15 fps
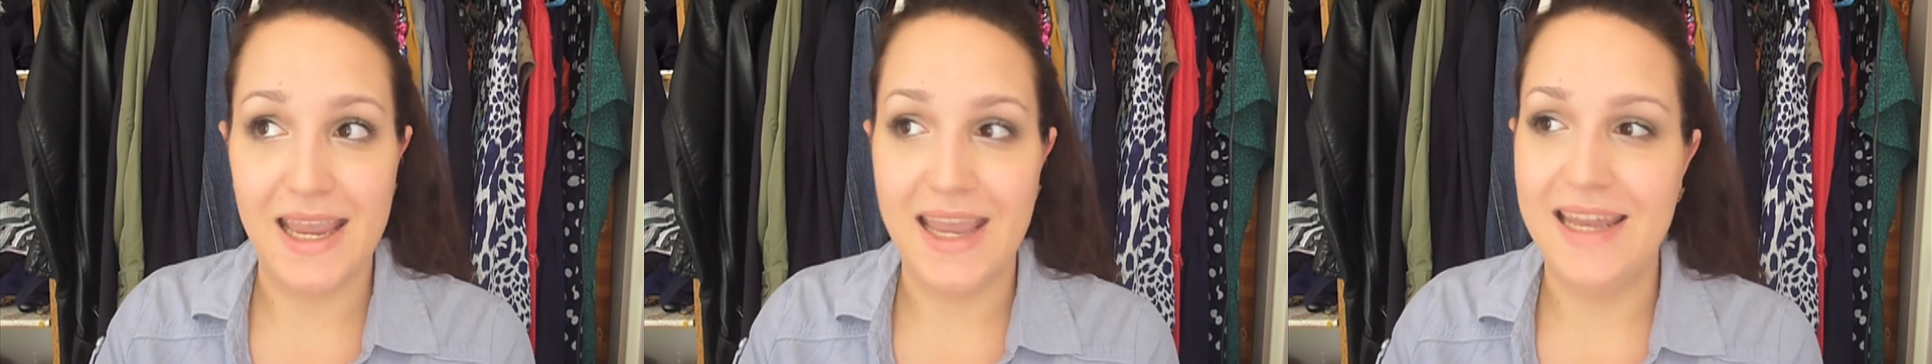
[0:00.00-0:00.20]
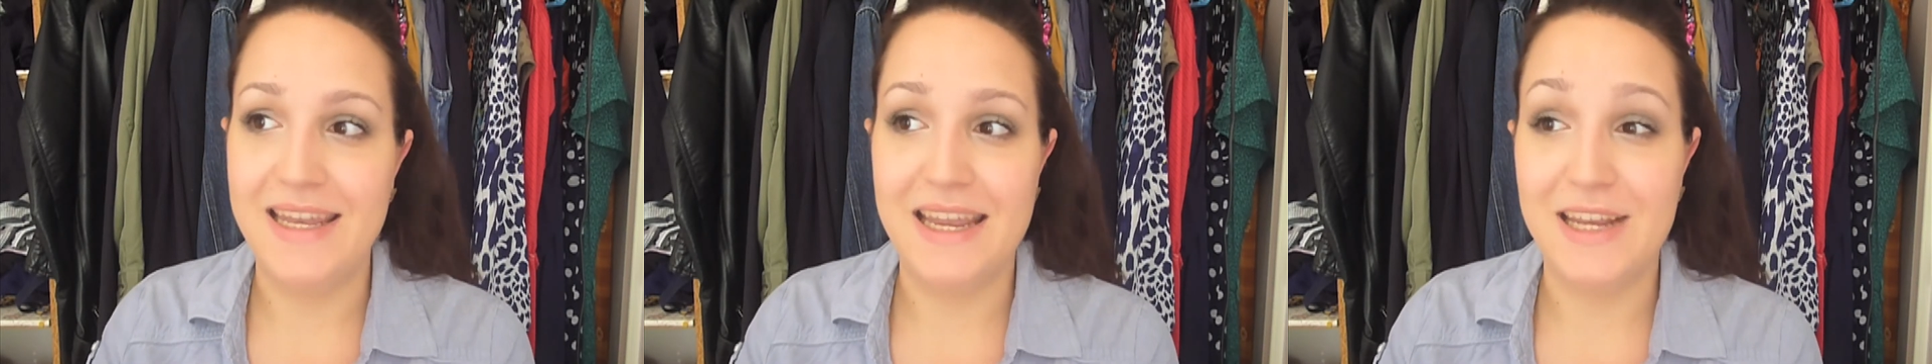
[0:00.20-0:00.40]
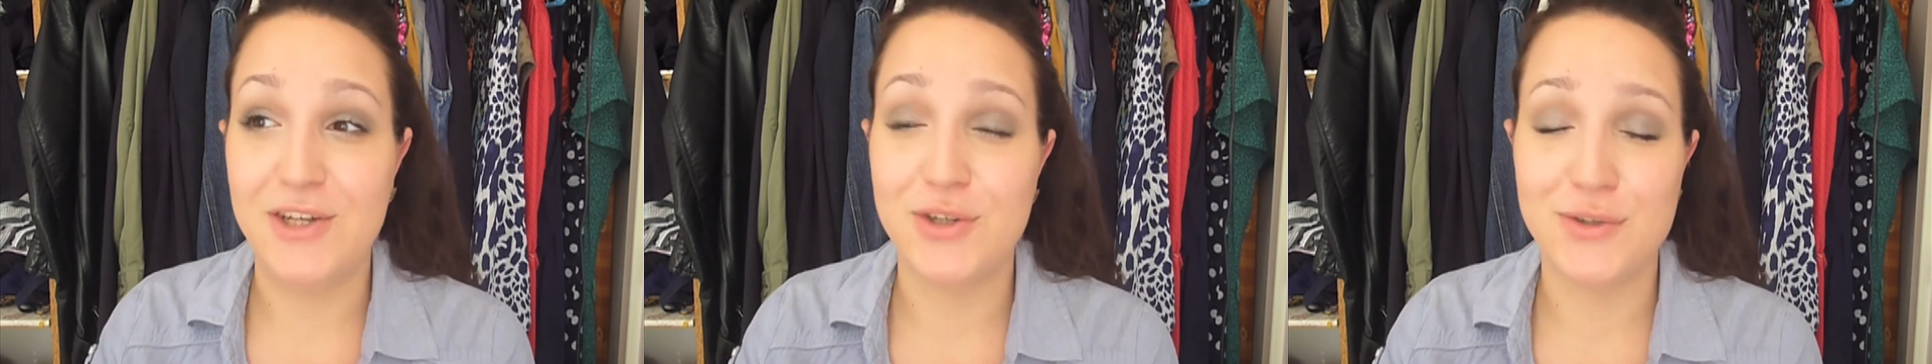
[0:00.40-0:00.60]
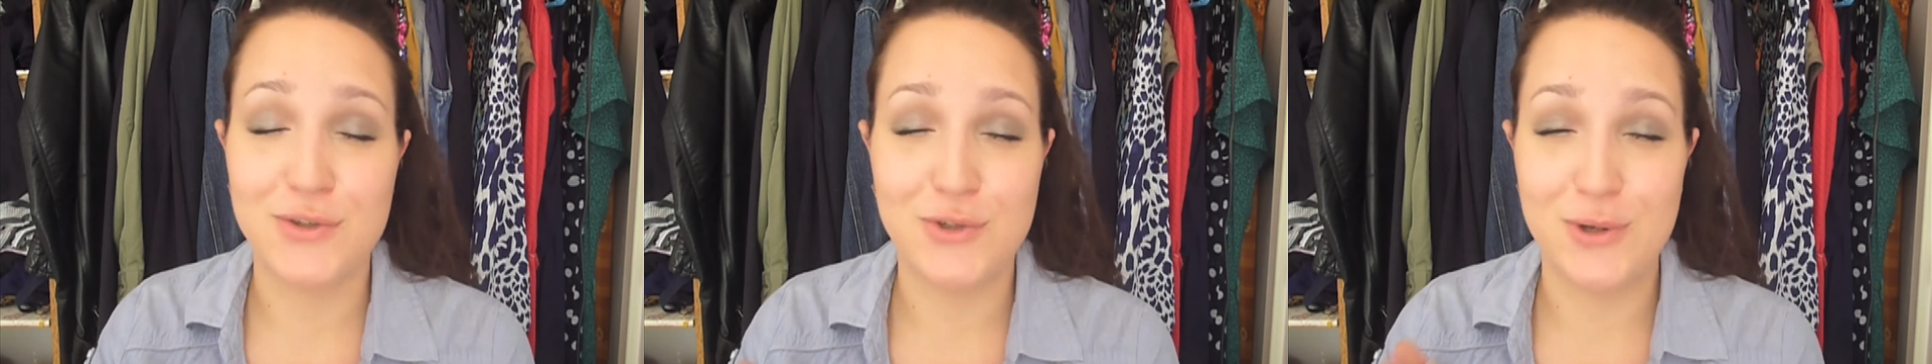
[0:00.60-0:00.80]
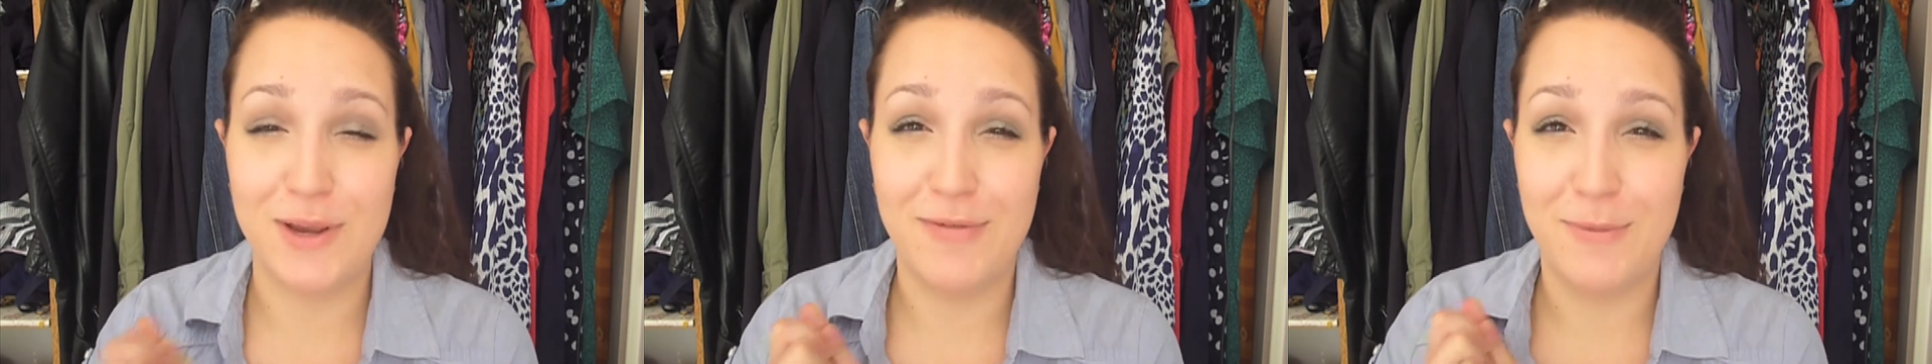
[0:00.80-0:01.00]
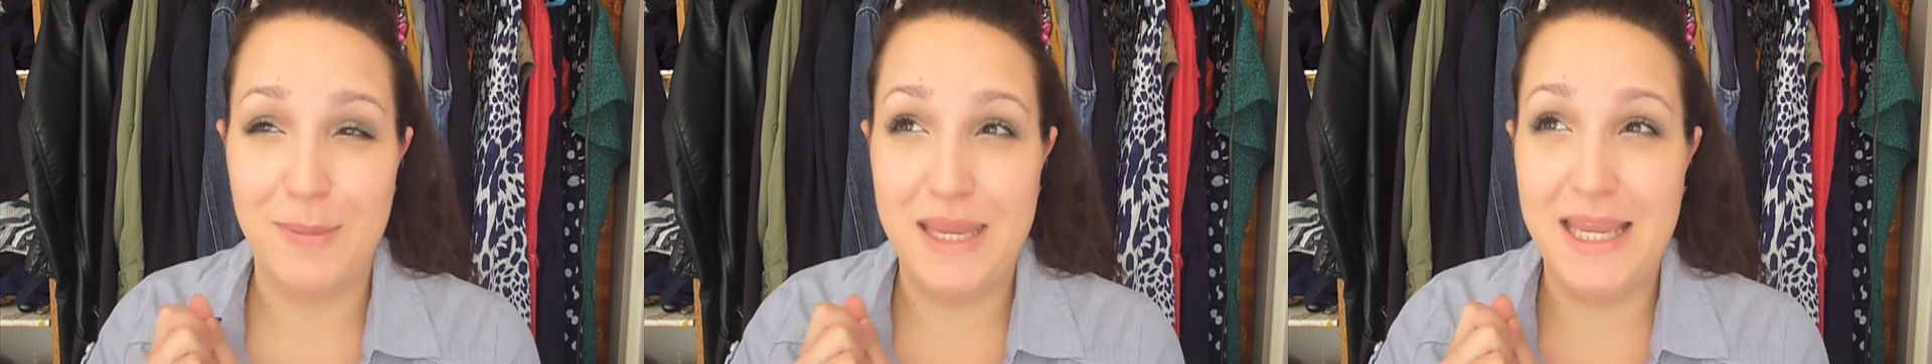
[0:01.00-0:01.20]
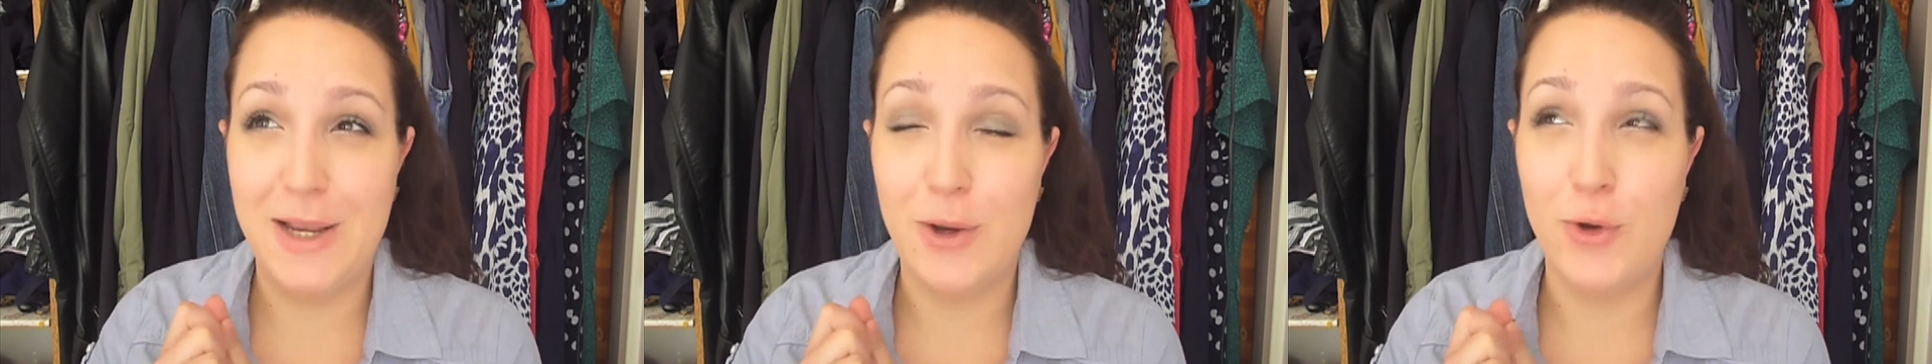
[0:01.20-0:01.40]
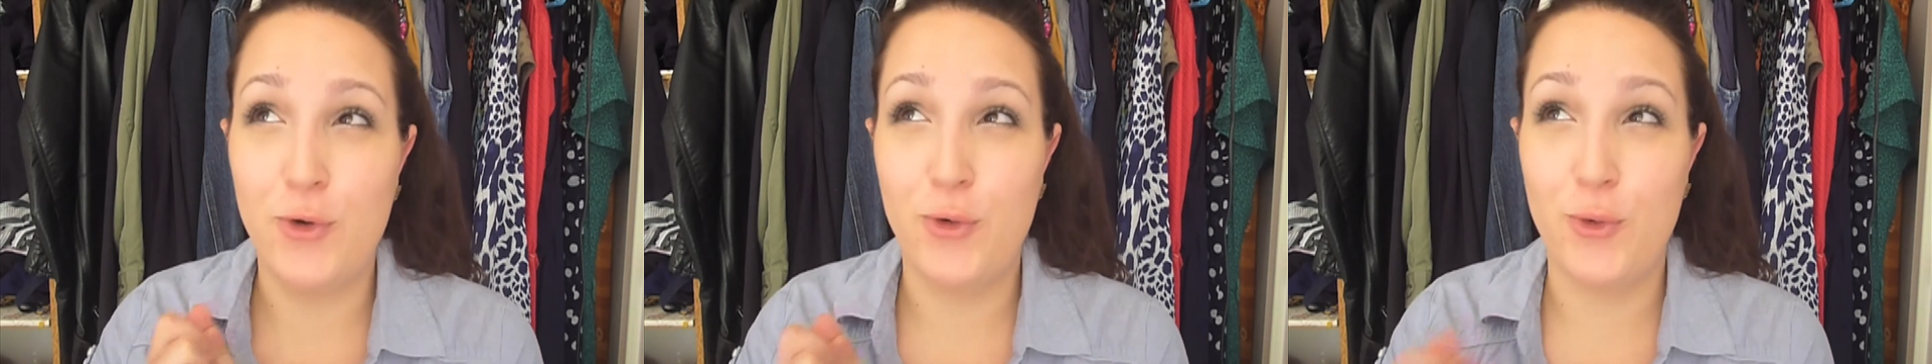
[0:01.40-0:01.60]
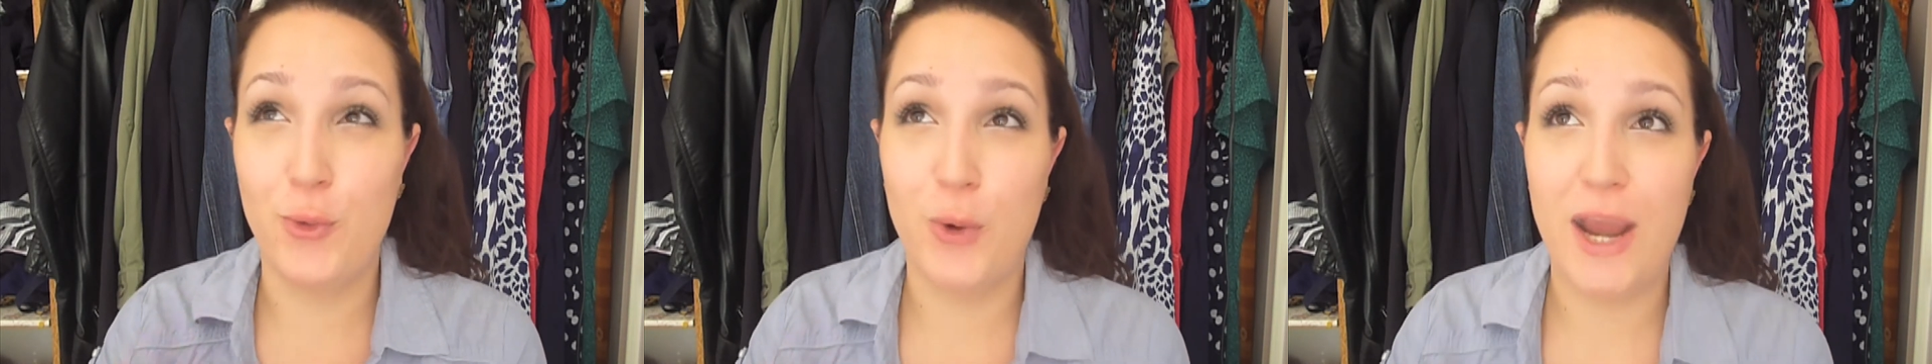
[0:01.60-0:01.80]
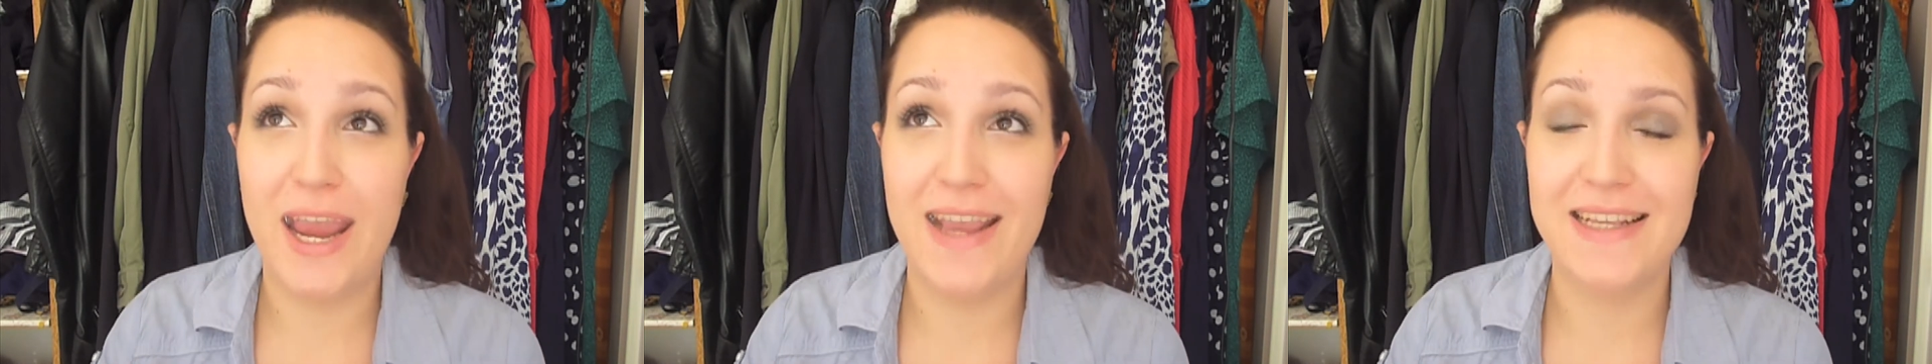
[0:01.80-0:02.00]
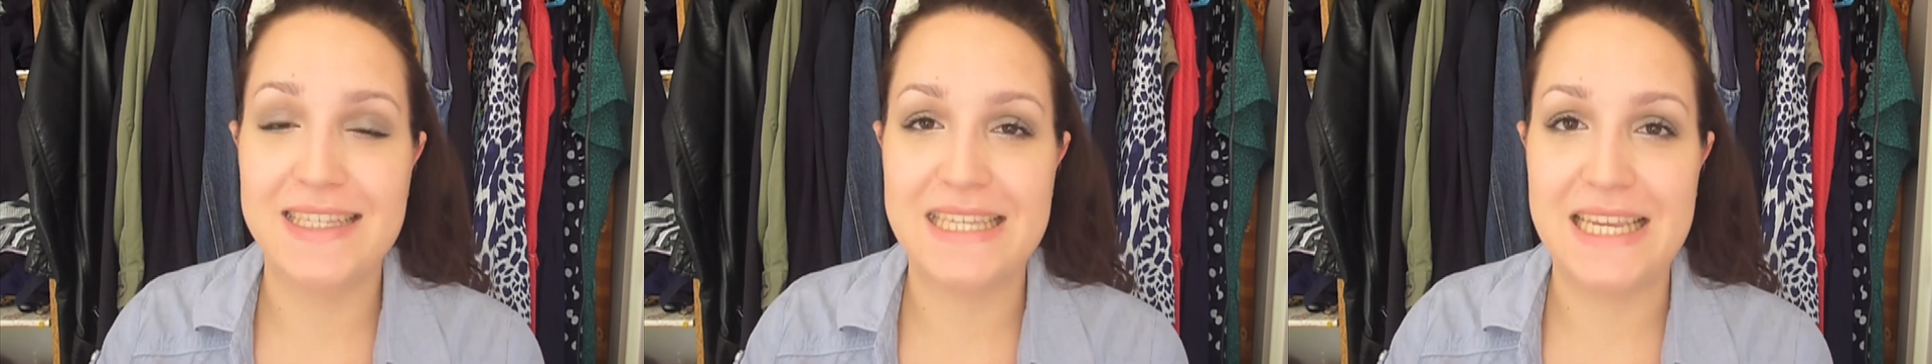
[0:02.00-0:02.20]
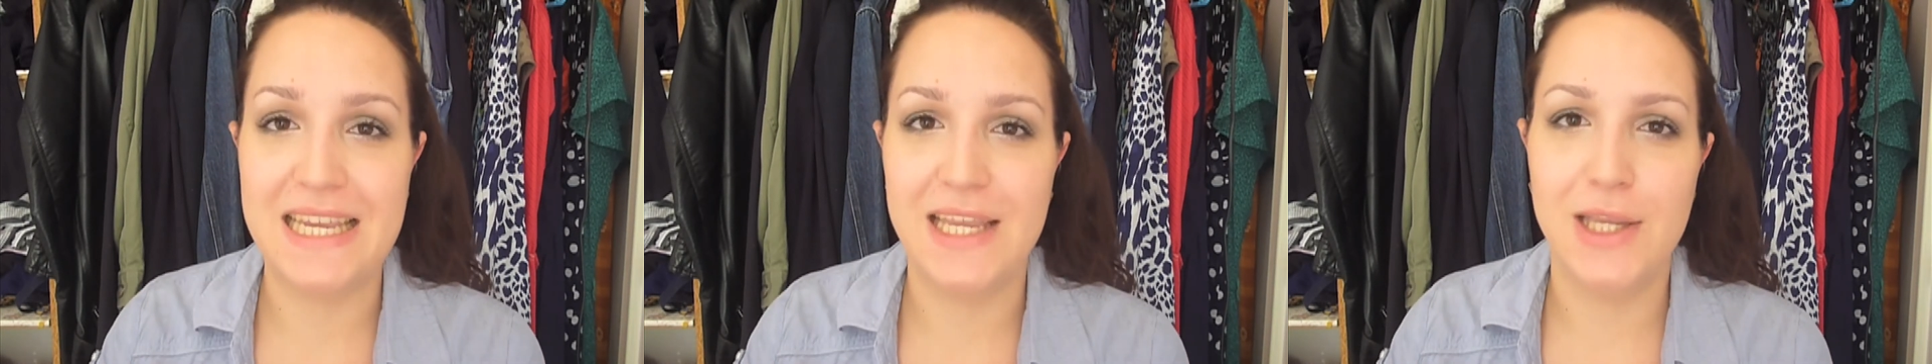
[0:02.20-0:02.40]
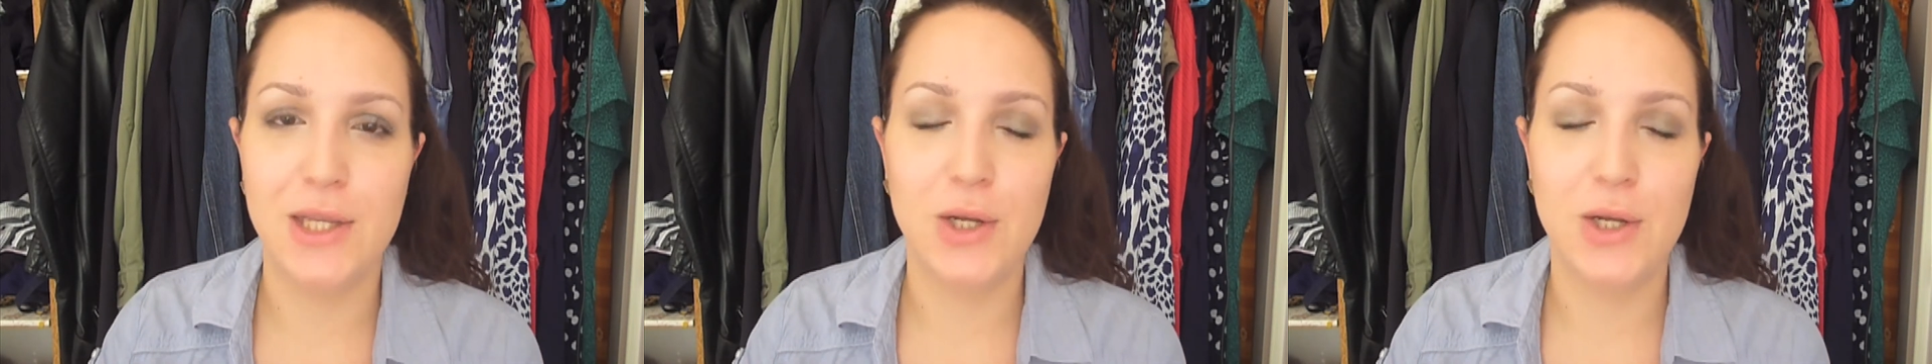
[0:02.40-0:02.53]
and it just drives me crazy,